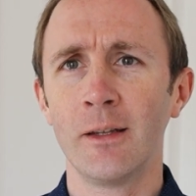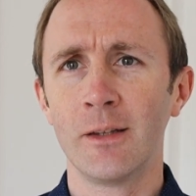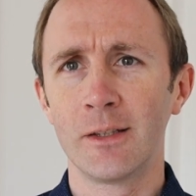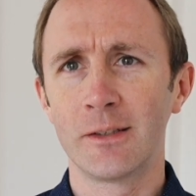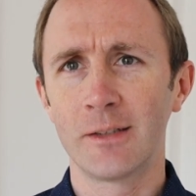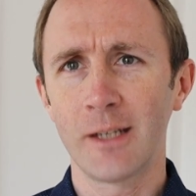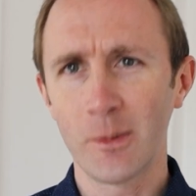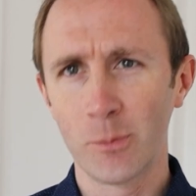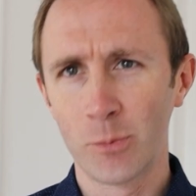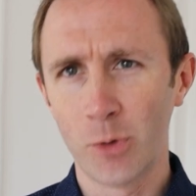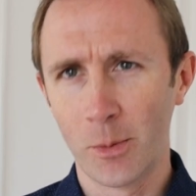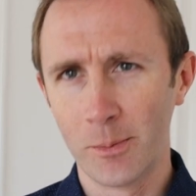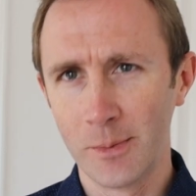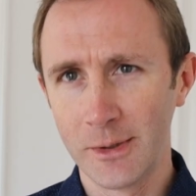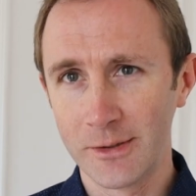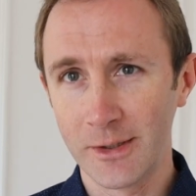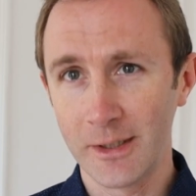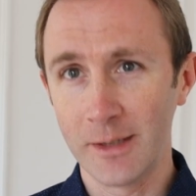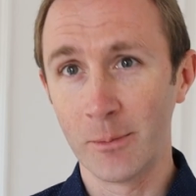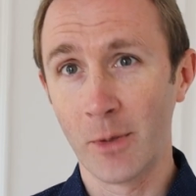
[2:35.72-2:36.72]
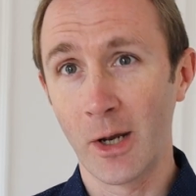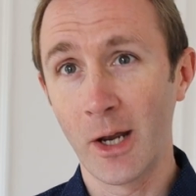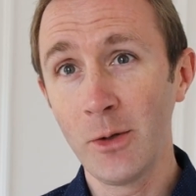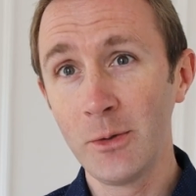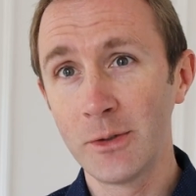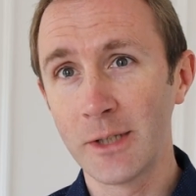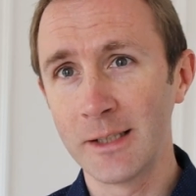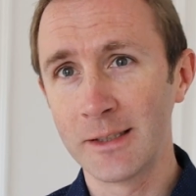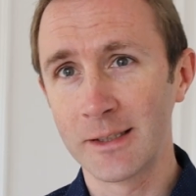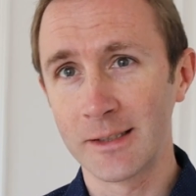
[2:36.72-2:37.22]
The second problem is that in my
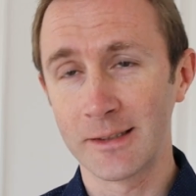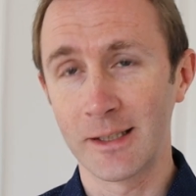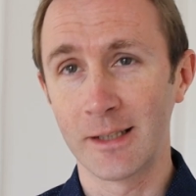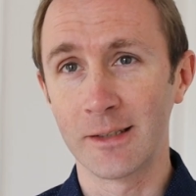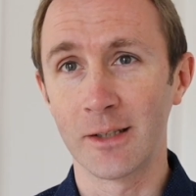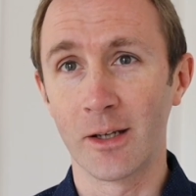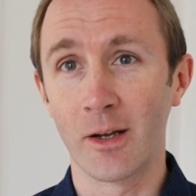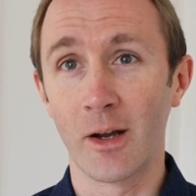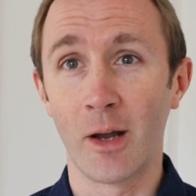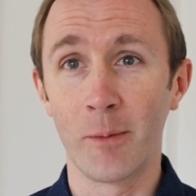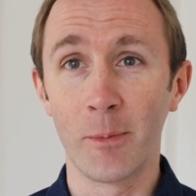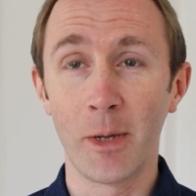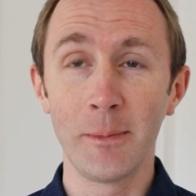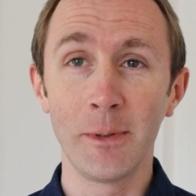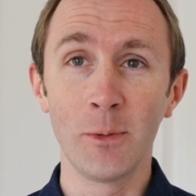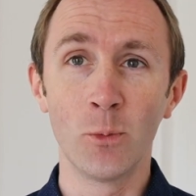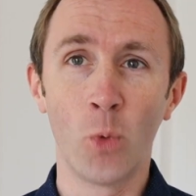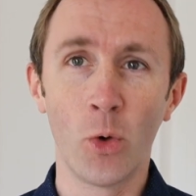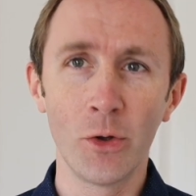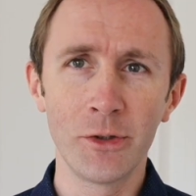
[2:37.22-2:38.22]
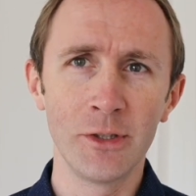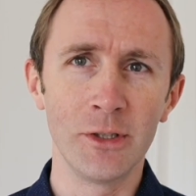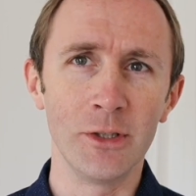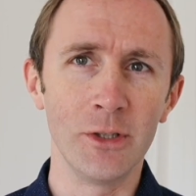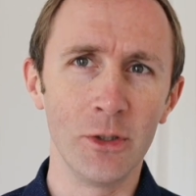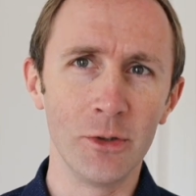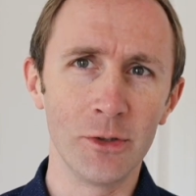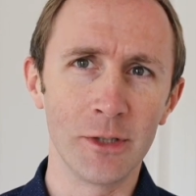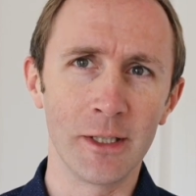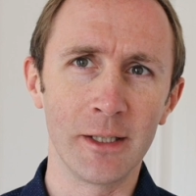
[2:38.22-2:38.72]
own data center, I maybe wasn't
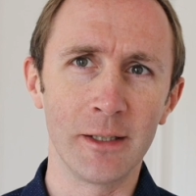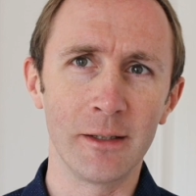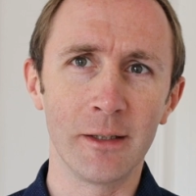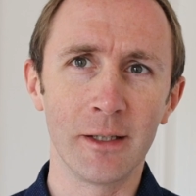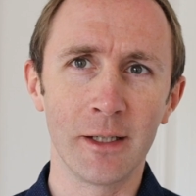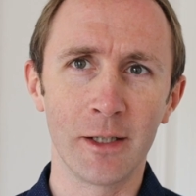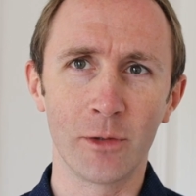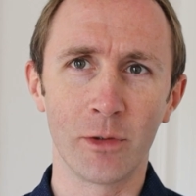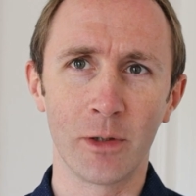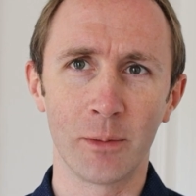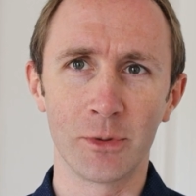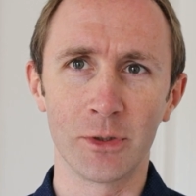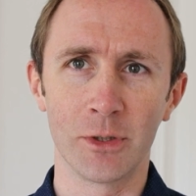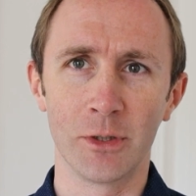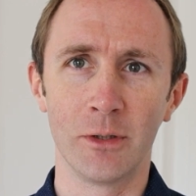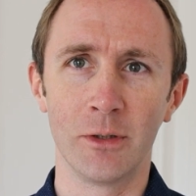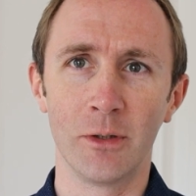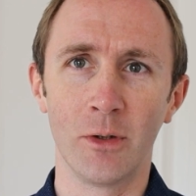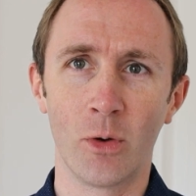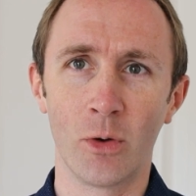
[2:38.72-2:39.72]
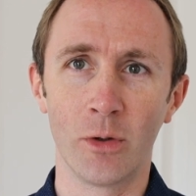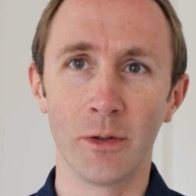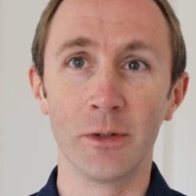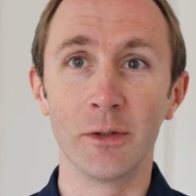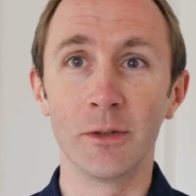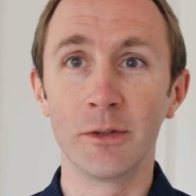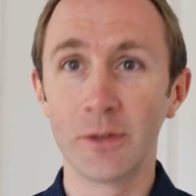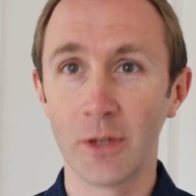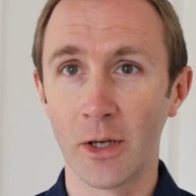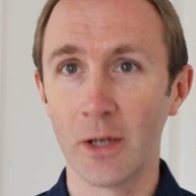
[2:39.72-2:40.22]
using encryption
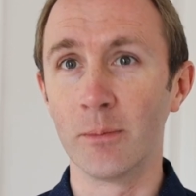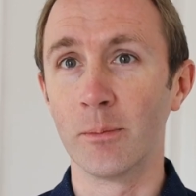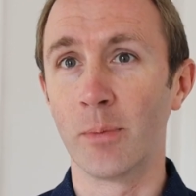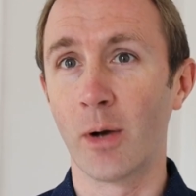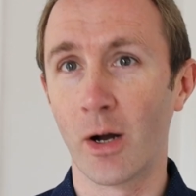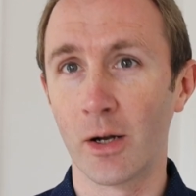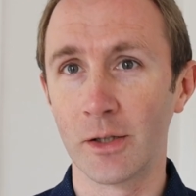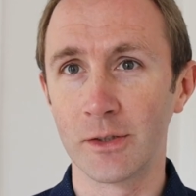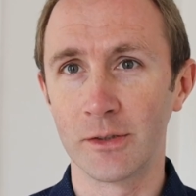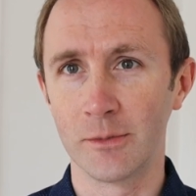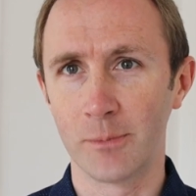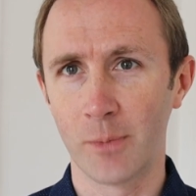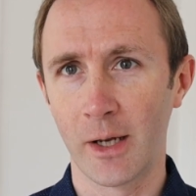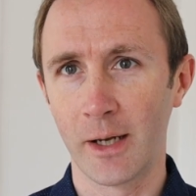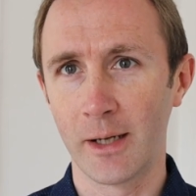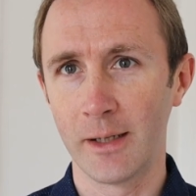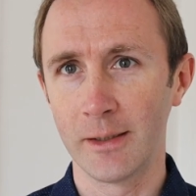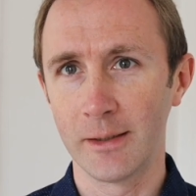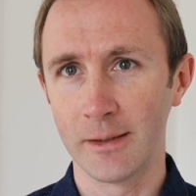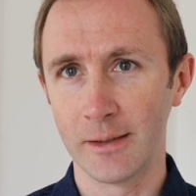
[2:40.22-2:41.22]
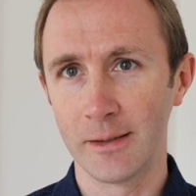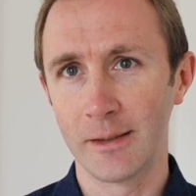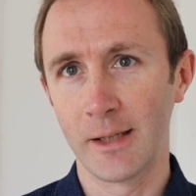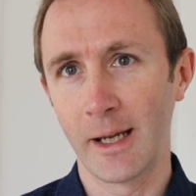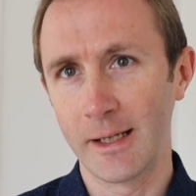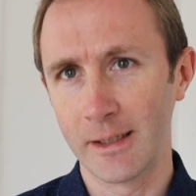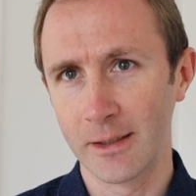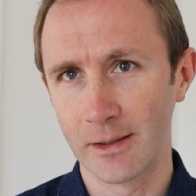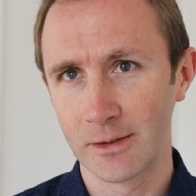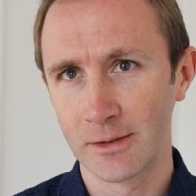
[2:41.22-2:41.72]
on certain parts of my
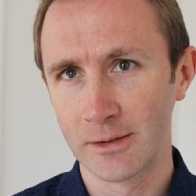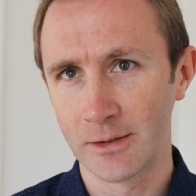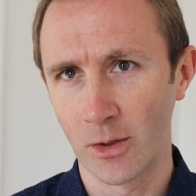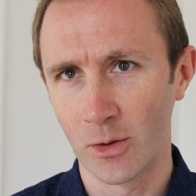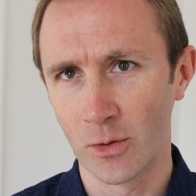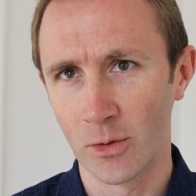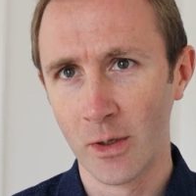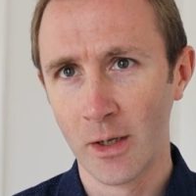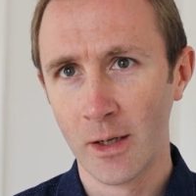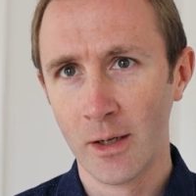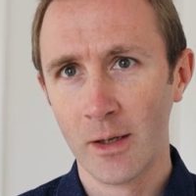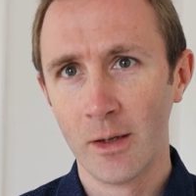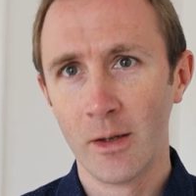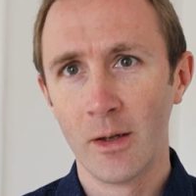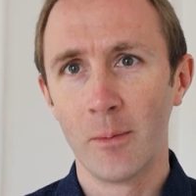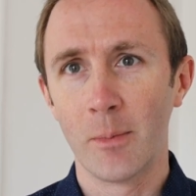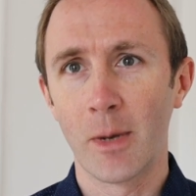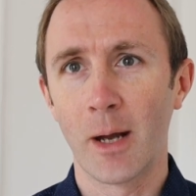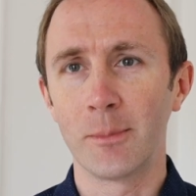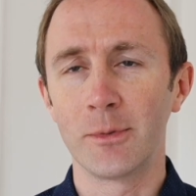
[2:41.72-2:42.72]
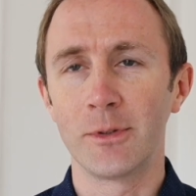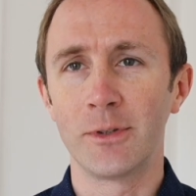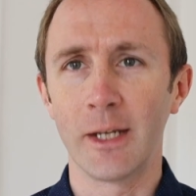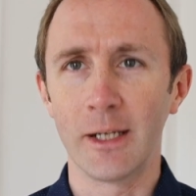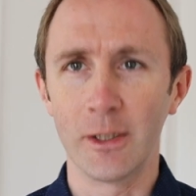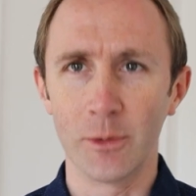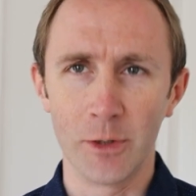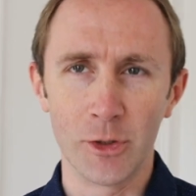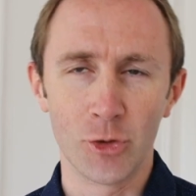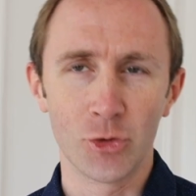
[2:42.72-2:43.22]
data. So perhaps
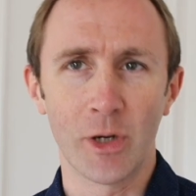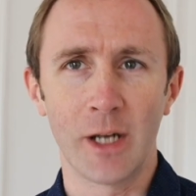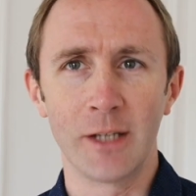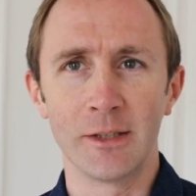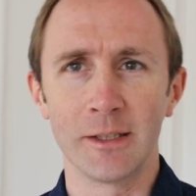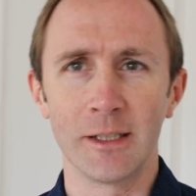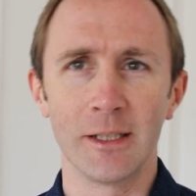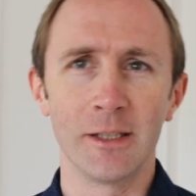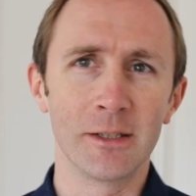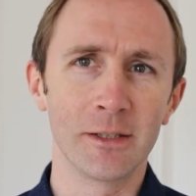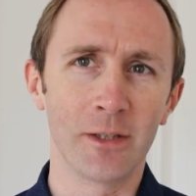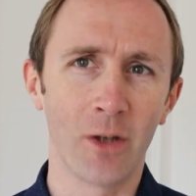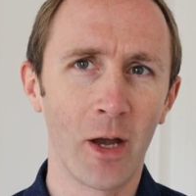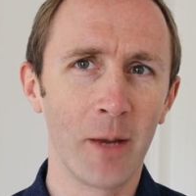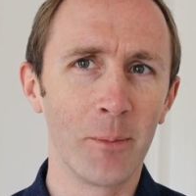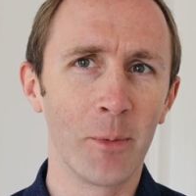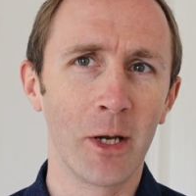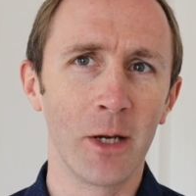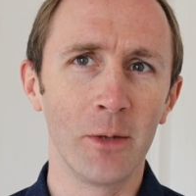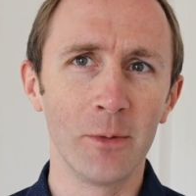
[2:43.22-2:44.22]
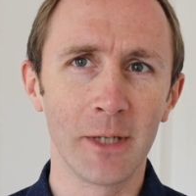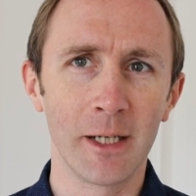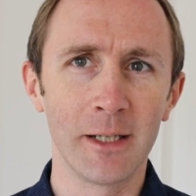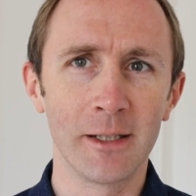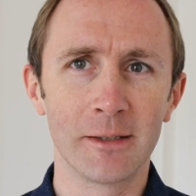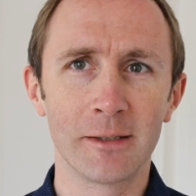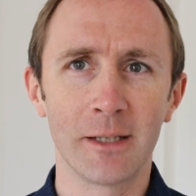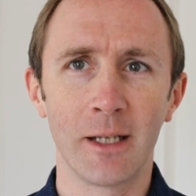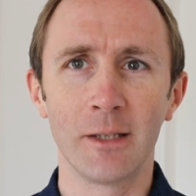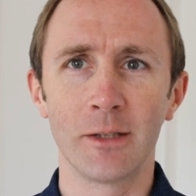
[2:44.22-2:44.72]
data in transit inside my own
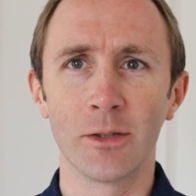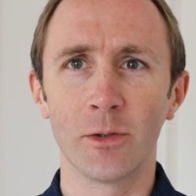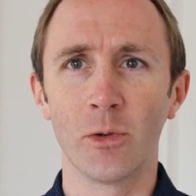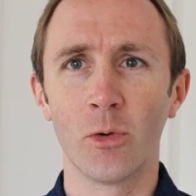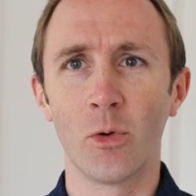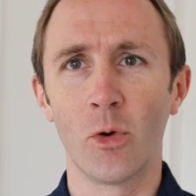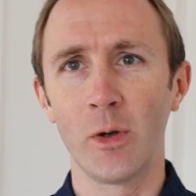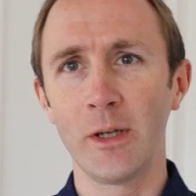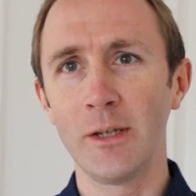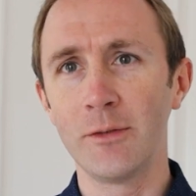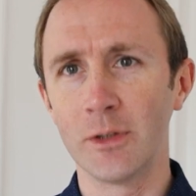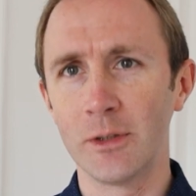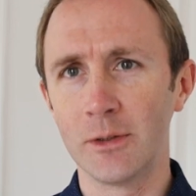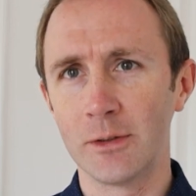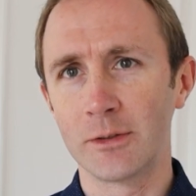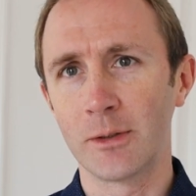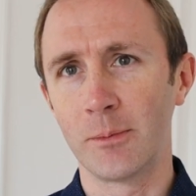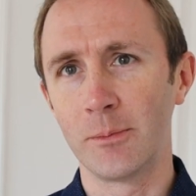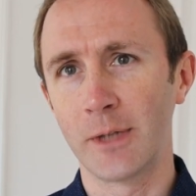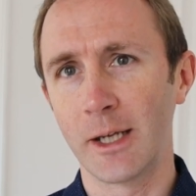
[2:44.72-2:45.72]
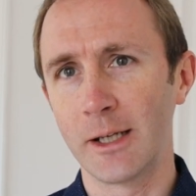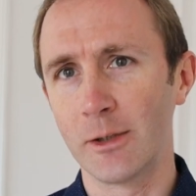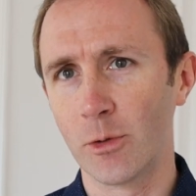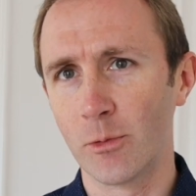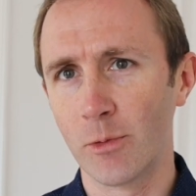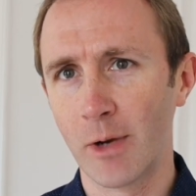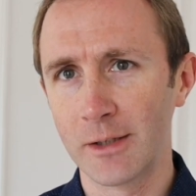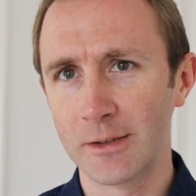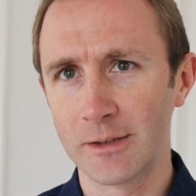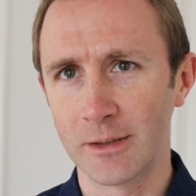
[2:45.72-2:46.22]
data center, or even some data at
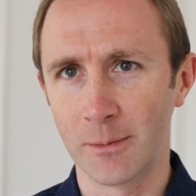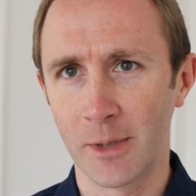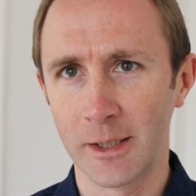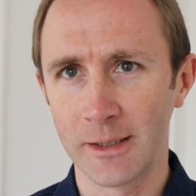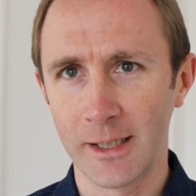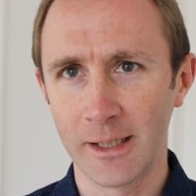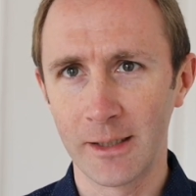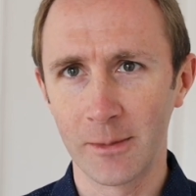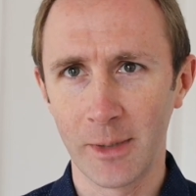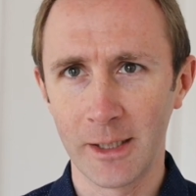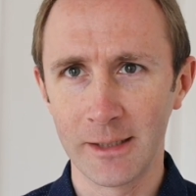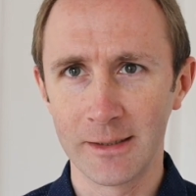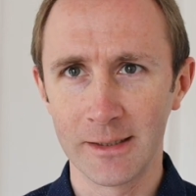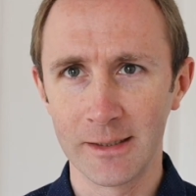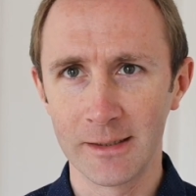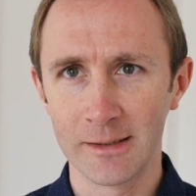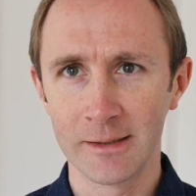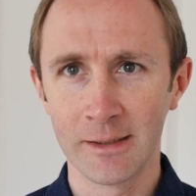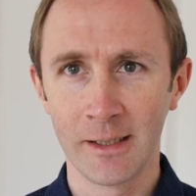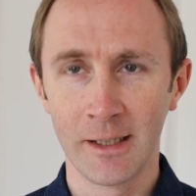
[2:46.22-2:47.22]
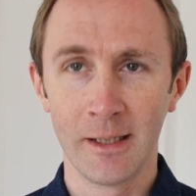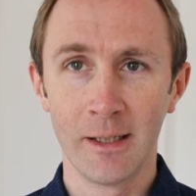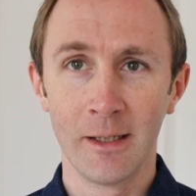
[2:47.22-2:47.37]
rest in my databases.